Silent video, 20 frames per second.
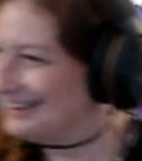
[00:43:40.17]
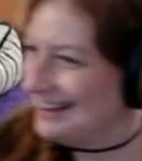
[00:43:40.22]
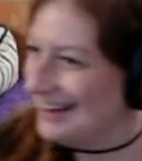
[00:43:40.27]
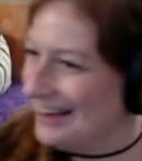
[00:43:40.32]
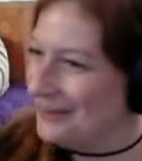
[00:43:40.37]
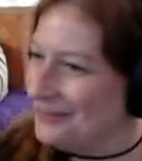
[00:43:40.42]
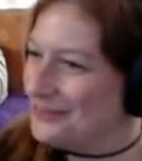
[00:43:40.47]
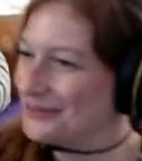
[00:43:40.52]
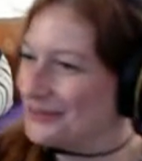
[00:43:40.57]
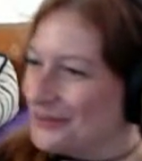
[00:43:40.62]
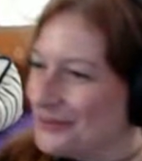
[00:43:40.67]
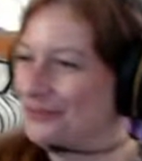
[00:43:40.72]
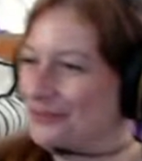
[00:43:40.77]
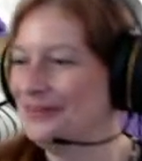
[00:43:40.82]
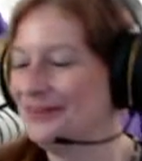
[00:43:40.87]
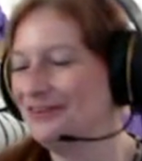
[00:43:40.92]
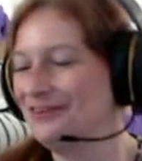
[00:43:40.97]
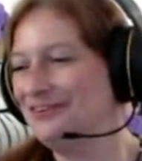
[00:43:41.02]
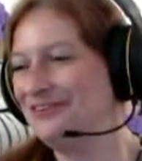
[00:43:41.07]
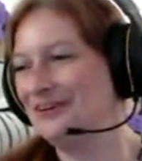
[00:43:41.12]
Outdoors with
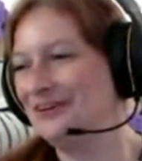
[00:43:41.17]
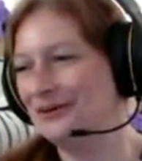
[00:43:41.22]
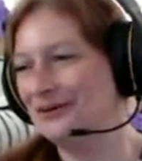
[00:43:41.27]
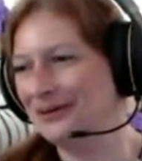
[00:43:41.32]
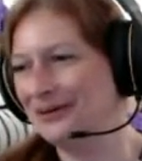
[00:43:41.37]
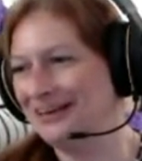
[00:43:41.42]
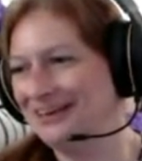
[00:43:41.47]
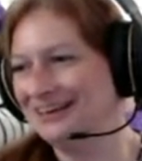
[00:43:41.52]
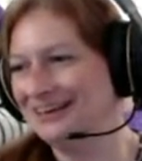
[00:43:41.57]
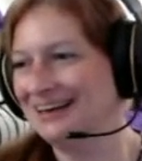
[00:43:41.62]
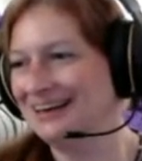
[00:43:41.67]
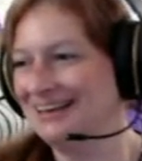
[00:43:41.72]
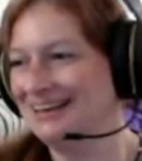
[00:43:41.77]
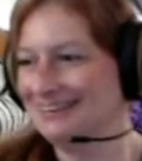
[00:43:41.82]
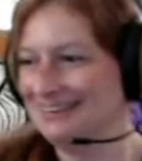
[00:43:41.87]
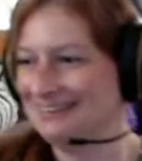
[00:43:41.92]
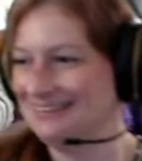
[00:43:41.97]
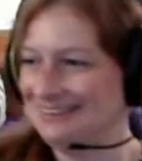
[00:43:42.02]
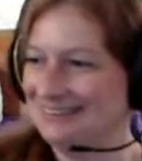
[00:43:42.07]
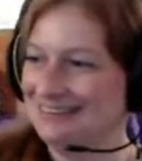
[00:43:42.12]
a stogie.
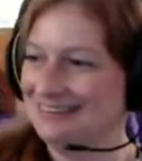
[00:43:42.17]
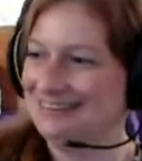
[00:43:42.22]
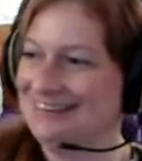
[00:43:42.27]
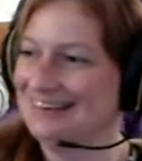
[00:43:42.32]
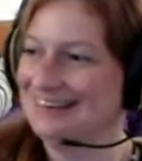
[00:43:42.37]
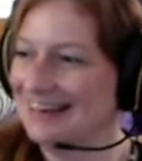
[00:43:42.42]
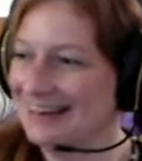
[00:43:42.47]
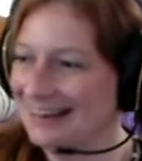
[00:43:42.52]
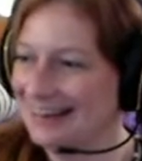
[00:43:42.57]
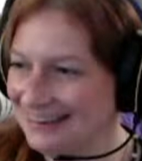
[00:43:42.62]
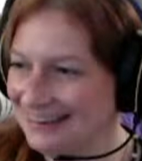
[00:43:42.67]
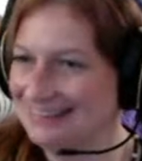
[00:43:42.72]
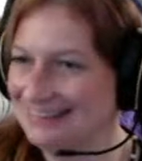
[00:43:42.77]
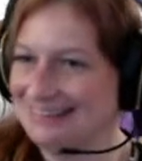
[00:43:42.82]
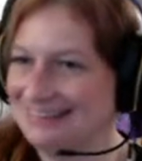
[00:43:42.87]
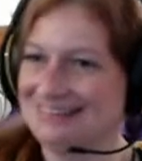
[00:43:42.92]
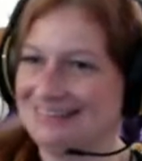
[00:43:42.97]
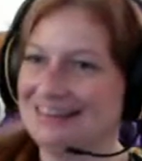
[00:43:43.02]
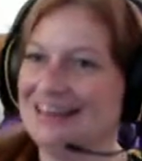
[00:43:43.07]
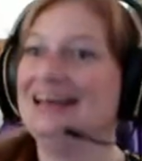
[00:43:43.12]
Nice.
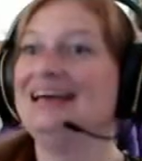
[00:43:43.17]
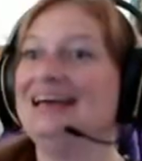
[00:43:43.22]
Nice.